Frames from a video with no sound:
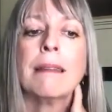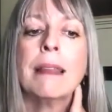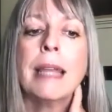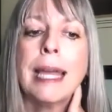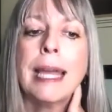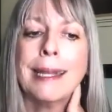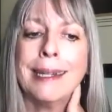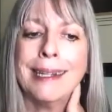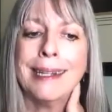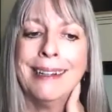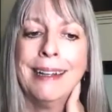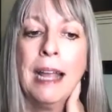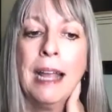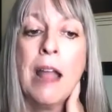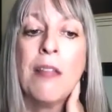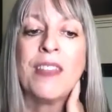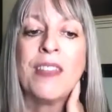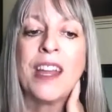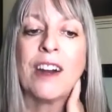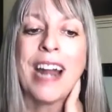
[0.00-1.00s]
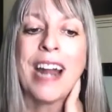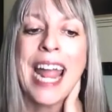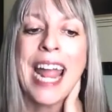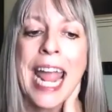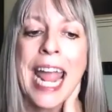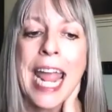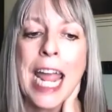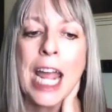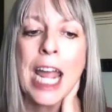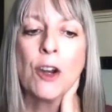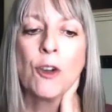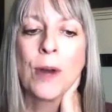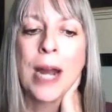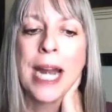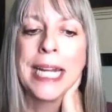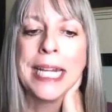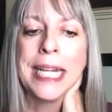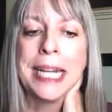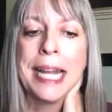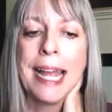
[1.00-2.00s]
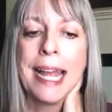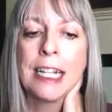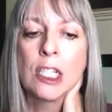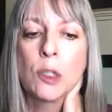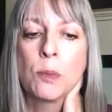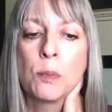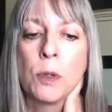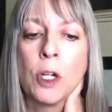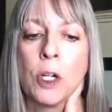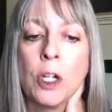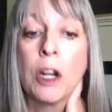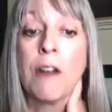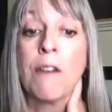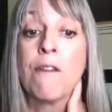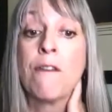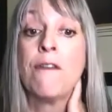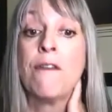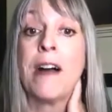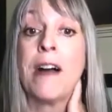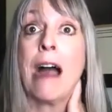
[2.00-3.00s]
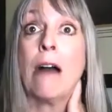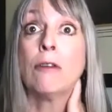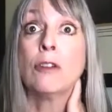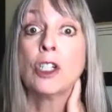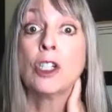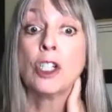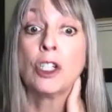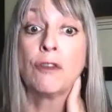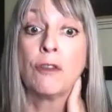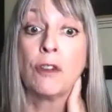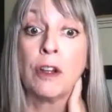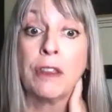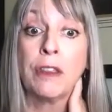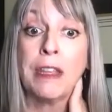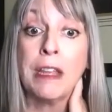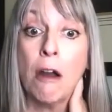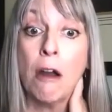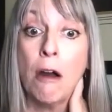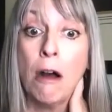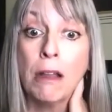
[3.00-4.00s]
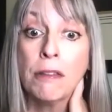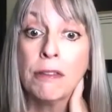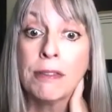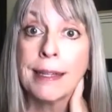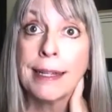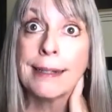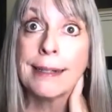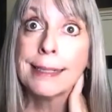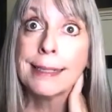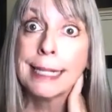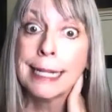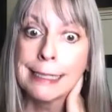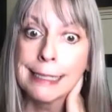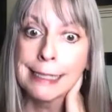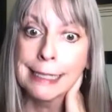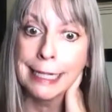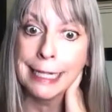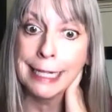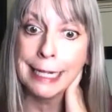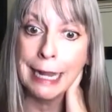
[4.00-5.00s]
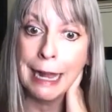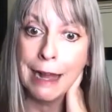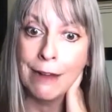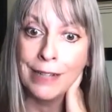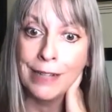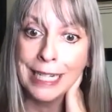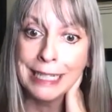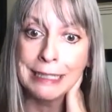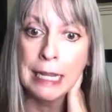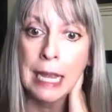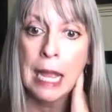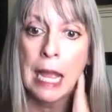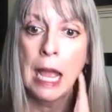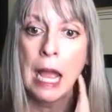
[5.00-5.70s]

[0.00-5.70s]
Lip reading: Then their handwriting expert vouched for the authenticity of it,